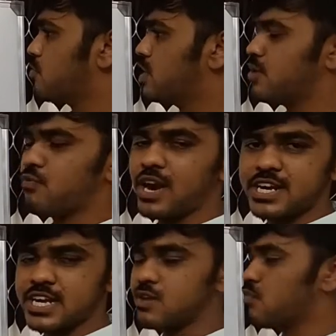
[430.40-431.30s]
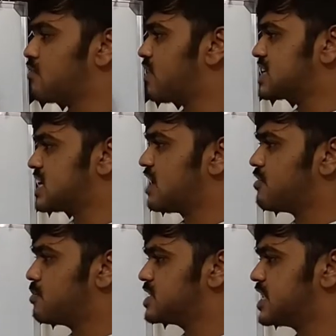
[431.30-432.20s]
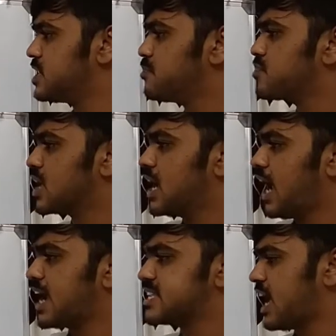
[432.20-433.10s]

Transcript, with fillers: only one trachea, one flagella will be there, and the